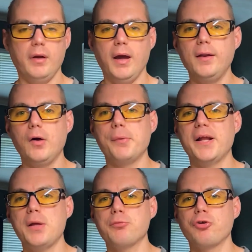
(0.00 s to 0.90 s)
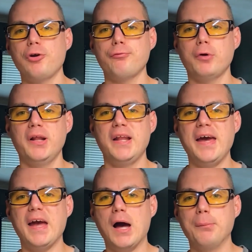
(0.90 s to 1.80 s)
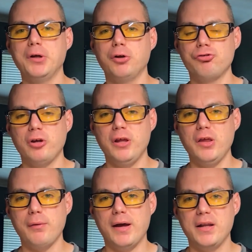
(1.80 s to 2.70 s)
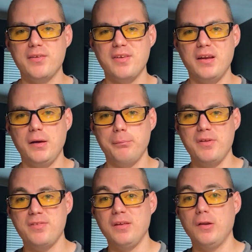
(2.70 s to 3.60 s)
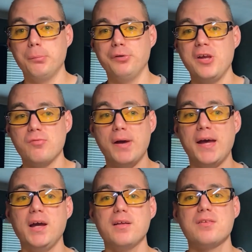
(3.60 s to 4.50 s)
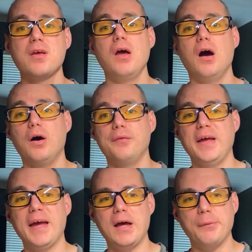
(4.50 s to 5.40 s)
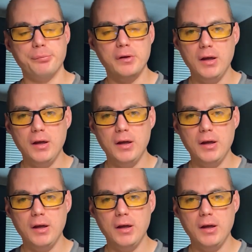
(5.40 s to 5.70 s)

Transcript: Hello, my name Chris. Christopher. Today, I'm going to show you how to set up the Cielo Breez Max on the app.